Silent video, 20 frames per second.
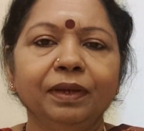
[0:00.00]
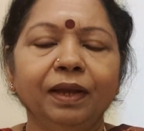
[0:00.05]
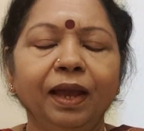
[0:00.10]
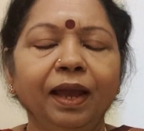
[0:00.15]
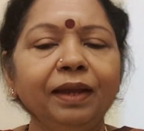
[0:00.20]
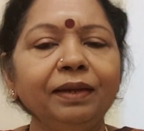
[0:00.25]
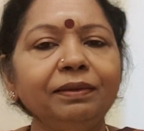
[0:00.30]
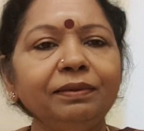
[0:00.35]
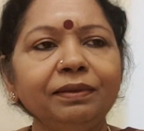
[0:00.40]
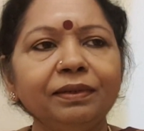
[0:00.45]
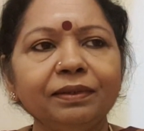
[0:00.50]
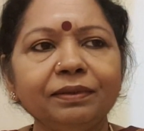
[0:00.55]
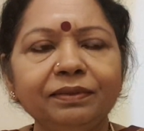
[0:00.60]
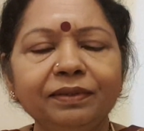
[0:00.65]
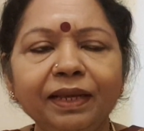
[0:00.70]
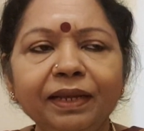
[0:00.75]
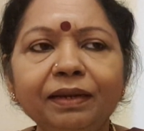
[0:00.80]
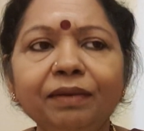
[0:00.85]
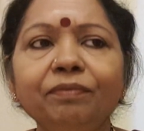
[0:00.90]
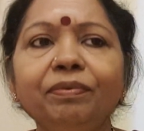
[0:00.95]
And
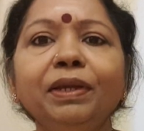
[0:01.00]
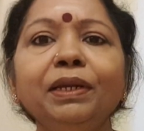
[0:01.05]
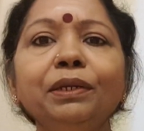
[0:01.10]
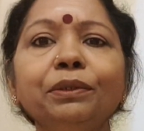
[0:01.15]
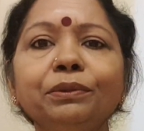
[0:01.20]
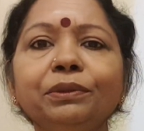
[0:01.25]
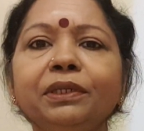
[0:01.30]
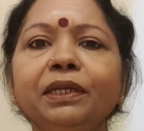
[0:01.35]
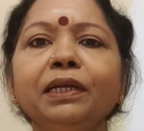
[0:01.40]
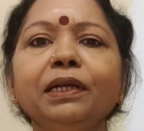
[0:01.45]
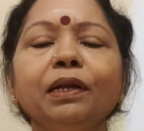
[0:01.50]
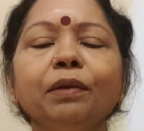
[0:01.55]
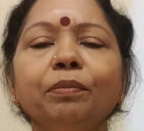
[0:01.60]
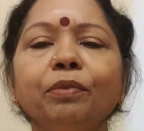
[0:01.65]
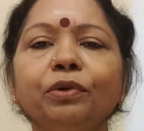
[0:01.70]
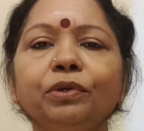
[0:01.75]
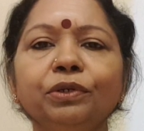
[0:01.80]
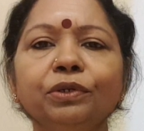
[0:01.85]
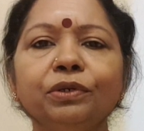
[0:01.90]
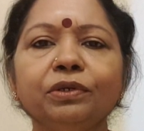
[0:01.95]
then when you think
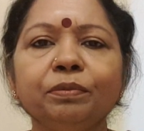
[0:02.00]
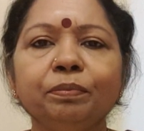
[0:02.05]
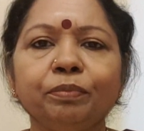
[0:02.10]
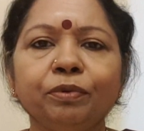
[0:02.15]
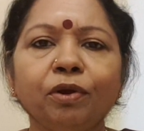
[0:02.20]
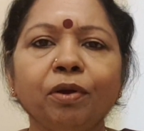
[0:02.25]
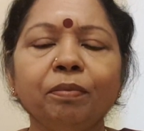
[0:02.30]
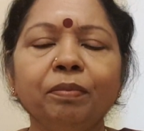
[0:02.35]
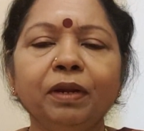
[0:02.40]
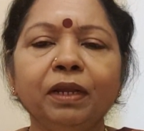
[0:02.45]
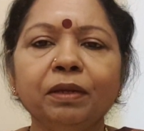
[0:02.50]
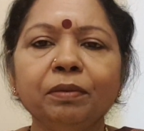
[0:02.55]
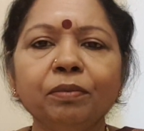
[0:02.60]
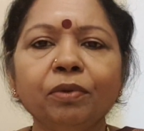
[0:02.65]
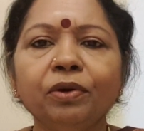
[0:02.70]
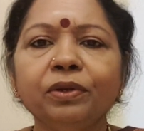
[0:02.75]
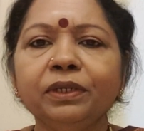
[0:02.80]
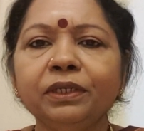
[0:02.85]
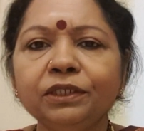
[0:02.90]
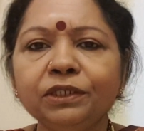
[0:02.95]
about your
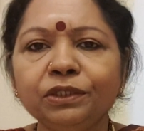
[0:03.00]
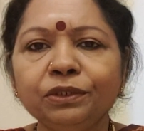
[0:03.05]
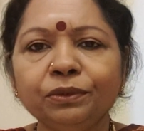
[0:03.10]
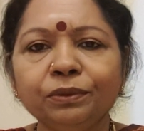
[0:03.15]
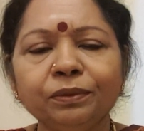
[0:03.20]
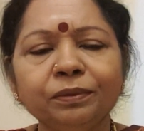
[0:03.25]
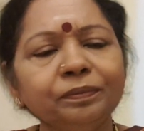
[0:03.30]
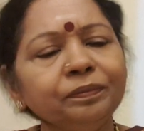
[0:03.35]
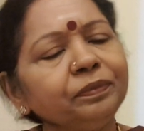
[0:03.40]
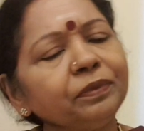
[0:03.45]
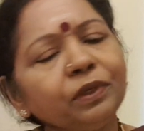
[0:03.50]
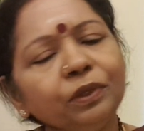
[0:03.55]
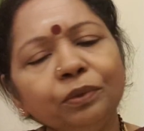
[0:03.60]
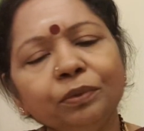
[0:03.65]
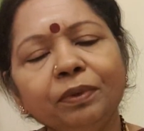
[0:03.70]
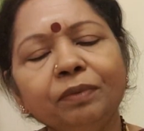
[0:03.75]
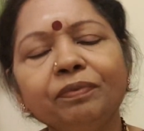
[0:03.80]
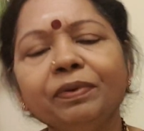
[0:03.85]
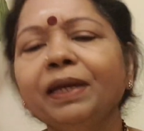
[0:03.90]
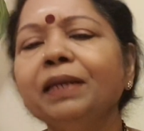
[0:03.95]
problem or issue, you
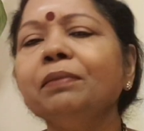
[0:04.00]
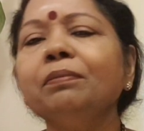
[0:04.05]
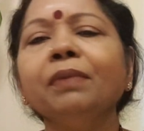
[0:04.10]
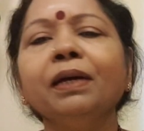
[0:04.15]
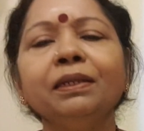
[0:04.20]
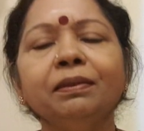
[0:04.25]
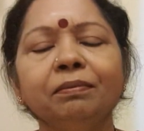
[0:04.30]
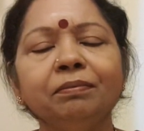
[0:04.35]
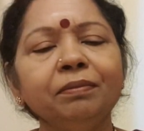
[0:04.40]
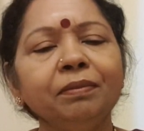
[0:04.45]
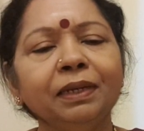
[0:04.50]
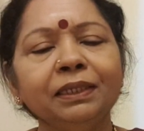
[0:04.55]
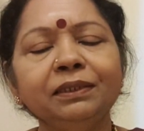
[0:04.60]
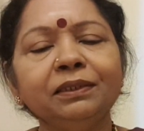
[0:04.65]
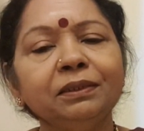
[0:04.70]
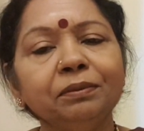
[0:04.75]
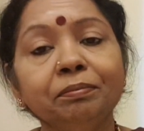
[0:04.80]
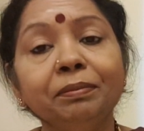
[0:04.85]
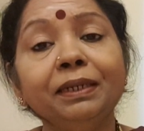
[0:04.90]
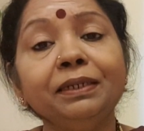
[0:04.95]
will find
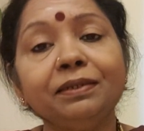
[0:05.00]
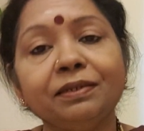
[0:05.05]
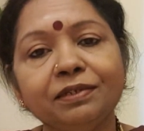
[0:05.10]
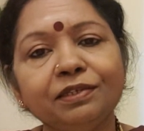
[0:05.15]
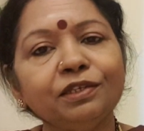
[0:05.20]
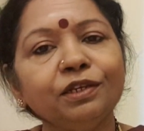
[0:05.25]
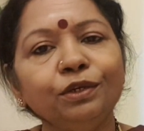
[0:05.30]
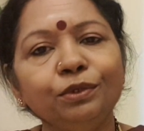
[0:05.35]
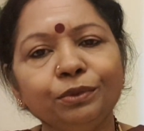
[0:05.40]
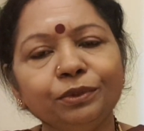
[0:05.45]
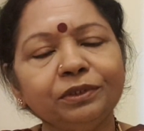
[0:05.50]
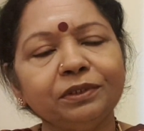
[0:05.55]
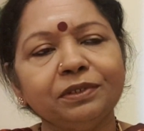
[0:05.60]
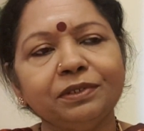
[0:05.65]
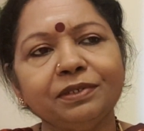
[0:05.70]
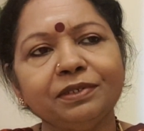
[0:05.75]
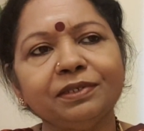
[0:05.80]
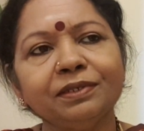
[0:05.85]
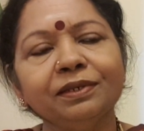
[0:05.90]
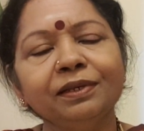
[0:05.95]
much better
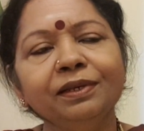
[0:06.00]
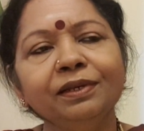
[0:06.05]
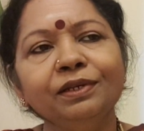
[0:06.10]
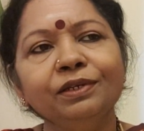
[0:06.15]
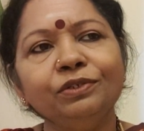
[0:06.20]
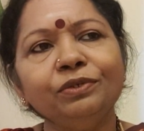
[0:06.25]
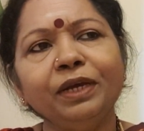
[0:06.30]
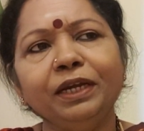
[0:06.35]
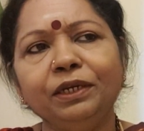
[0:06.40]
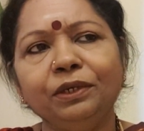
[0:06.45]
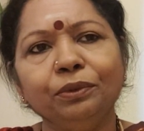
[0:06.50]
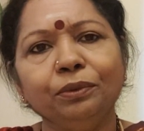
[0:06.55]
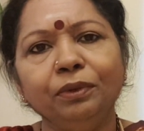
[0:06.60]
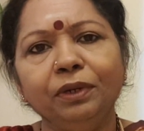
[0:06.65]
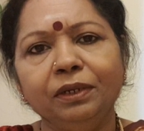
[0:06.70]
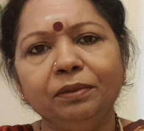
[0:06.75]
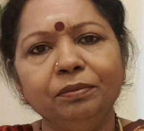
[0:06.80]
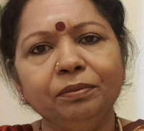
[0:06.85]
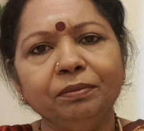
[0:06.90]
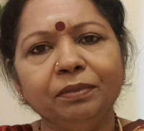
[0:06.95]
solutions. So I
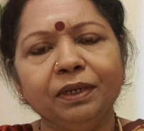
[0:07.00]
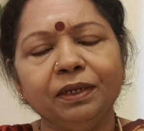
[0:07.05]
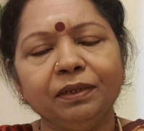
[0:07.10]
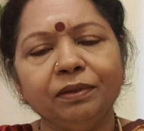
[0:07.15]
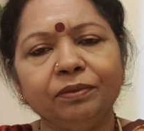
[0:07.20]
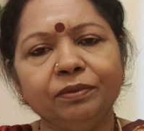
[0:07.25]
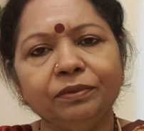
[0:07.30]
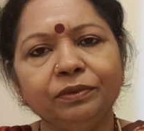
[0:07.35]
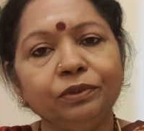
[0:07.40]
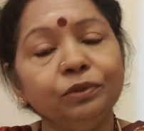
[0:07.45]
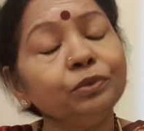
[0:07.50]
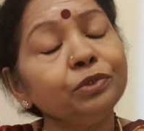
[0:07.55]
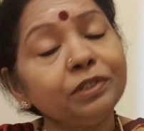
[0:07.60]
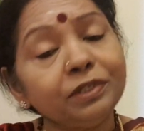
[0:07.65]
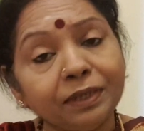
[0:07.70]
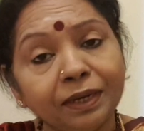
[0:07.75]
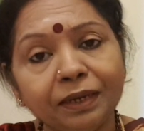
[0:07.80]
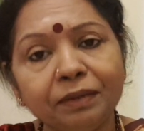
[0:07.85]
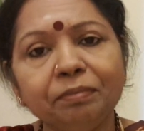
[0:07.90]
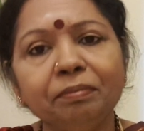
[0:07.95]
told him, you
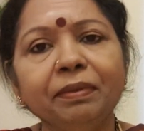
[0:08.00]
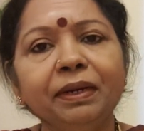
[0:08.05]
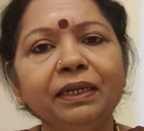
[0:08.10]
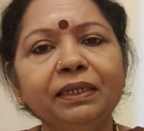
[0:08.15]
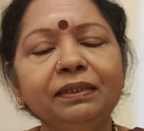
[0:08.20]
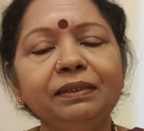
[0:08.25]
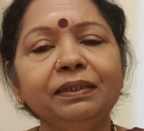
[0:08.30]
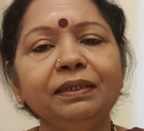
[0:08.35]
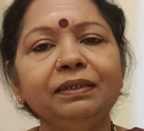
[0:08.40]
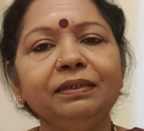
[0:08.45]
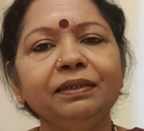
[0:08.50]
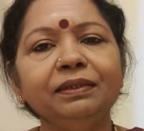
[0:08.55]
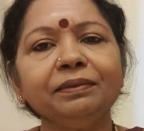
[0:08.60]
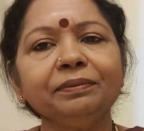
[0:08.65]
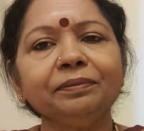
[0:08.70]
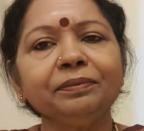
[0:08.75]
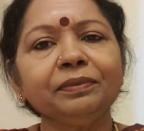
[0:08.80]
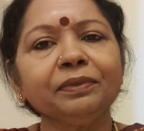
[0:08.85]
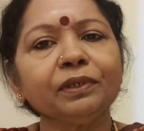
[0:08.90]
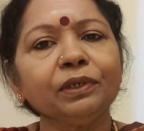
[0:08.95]
start
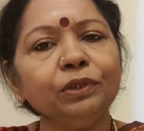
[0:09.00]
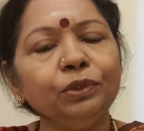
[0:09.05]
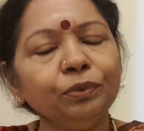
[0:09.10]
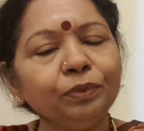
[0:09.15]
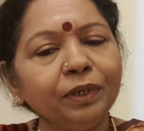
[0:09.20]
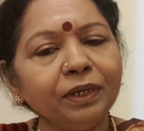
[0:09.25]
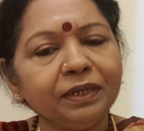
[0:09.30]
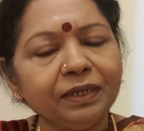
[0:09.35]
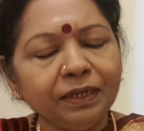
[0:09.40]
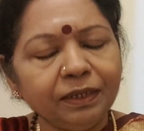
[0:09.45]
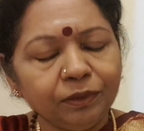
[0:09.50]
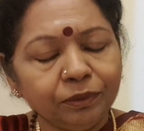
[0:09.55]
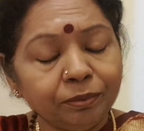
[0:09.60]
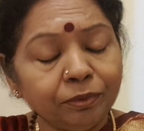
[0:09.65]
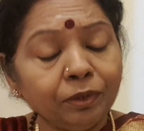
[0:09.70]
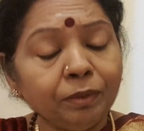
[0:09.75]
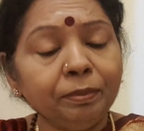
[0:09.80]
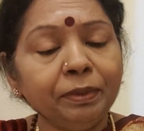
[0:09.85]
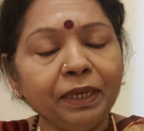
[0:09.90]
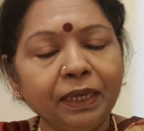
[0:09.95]
meditating, you
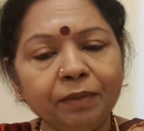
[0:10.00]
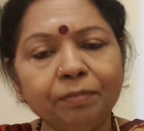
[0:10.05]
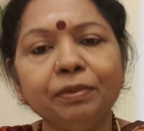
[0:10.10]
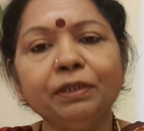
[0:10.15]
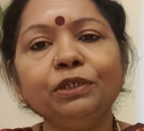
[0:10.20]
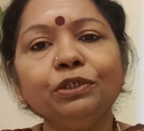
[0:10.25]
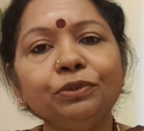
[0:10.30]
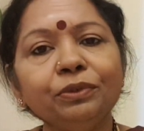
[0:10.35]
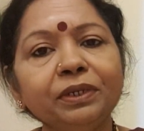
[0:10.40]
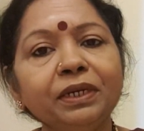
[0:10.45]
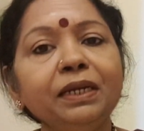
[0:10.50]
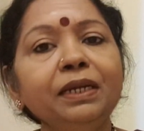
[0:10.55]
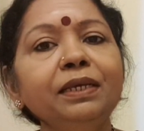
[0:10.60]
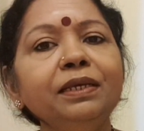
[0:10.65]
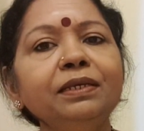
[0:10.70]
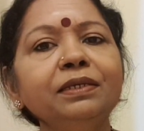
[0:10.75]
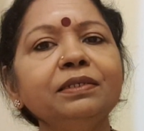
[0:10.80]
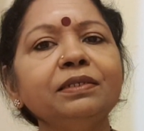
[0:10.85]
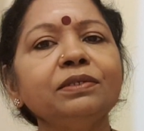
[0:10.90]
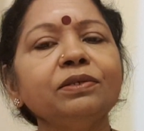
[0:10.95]
will be able to
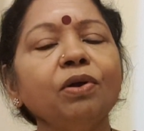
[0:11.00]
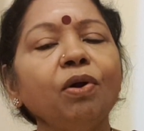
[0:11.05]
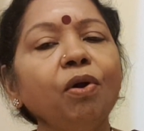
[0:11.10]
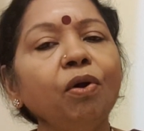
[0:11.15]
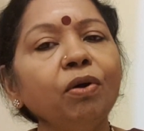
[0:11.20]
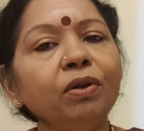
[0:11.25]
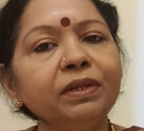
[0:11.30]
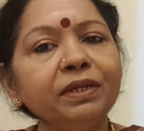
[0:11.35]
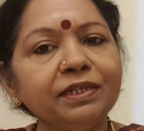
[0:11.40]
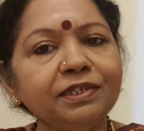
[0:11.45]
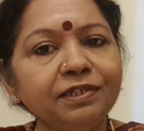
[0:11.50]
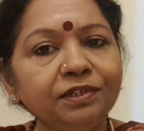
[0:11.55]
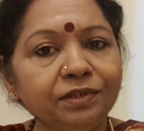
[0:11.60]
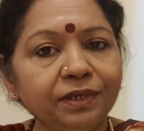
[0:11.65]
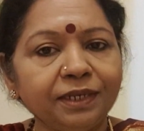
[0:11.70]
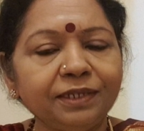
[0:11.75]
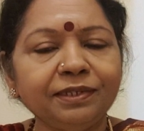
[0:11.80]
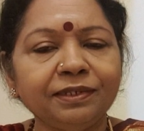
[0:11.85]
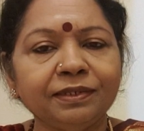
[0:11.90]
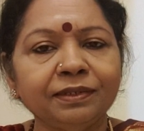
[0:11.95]
release all the
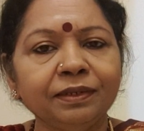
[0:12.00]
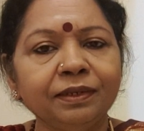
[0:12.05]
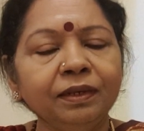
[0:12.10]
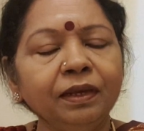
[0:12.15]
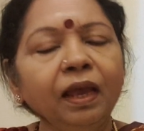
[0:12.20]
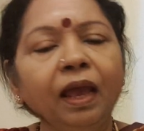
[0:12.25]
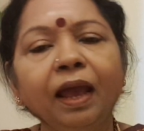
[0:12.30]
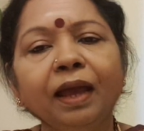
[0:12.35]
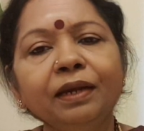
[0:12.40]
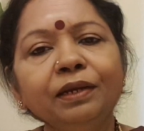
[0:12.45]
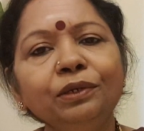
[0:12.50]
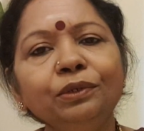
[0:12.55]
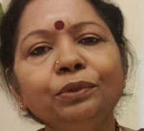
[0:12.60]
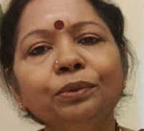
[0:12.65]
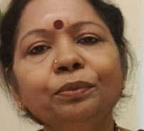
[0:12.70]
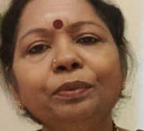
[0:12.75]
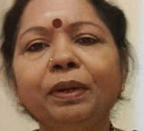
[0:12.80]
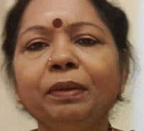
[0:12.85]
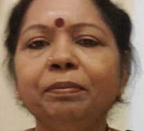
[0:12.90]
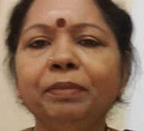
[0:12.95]
stress and
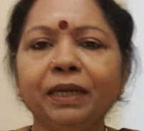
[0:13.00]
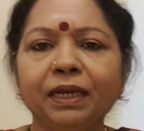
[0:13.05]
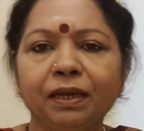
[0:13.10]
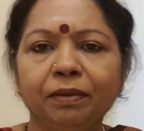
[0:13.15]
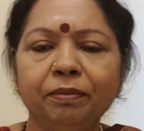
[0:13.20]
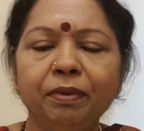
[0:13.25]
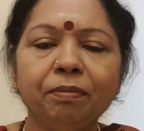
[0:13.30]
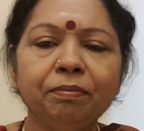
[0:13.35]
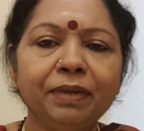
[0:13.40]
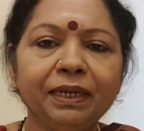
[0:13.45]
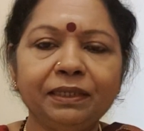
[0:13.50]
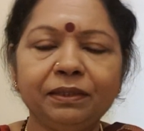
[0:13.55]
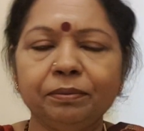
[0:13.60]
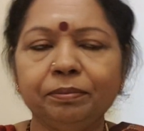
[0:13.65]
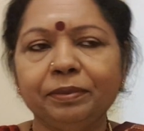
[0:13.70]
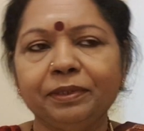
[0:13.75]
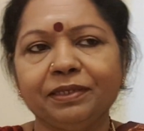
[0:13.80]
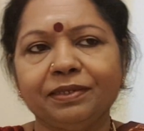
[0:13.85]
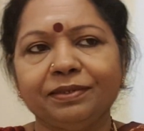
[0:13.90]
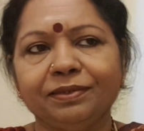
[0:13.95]
you will become a better
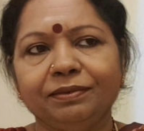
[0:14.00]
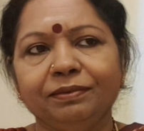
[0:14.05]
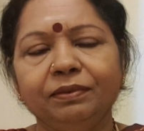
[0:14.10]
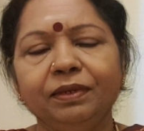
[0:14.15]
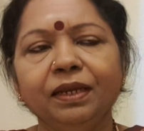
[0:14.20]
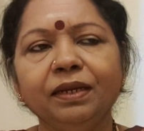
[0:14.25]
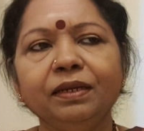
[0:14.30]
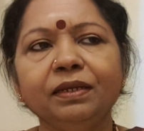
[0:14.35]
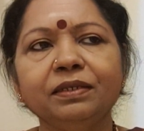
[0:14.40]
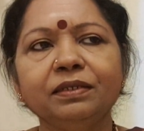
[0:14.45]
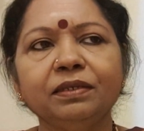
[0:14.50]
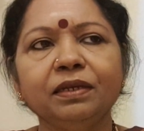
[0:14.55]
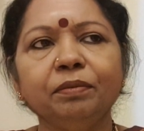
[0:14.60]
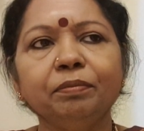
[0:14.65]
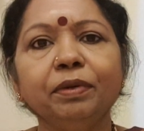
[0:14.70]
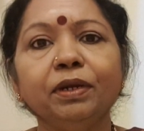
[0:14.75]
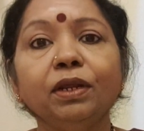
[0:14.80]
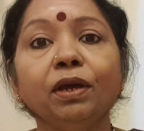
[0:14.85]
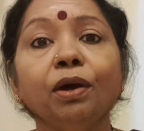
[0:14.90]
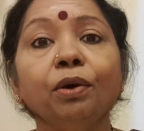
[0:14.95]
person. Then he
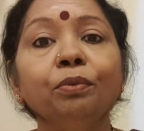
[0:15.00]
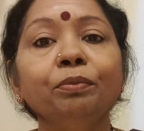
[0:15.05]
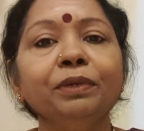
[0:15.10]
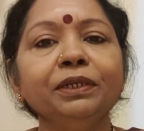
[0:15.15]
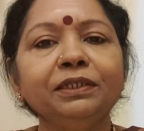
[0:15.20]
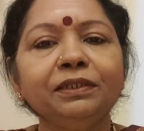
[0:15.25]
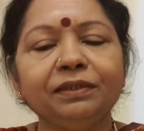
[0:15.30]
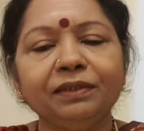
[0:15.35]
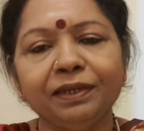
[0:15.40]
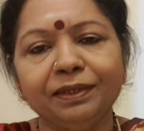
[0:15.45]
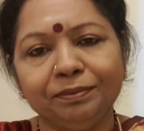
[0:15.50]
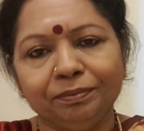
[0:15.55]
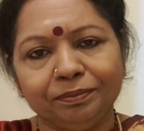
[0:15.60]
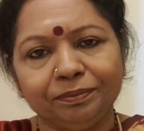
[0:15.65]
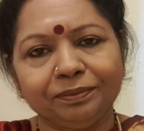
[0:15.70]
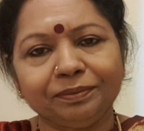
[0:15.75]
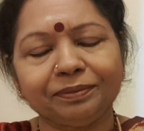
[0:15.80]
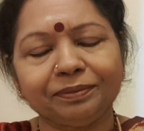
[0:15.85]
said, but how much time?